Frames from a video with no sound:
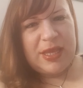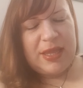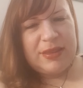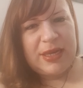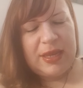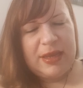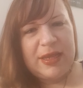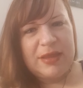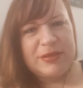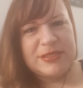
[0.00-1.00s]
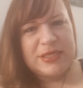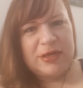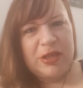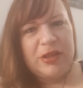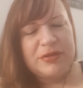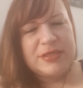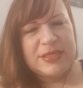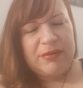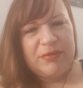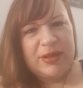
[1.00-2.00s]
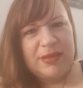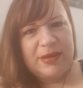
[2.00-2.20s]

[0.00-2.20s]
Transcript: and then I got the signal to definitely